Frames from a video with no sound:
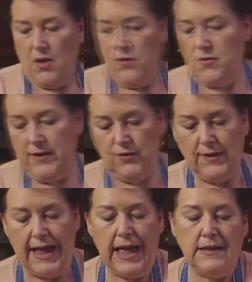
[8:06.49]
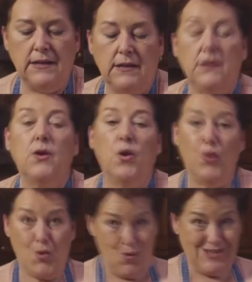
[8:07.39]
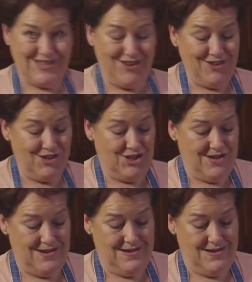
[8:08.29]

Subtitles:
You're going to add the cornstarch.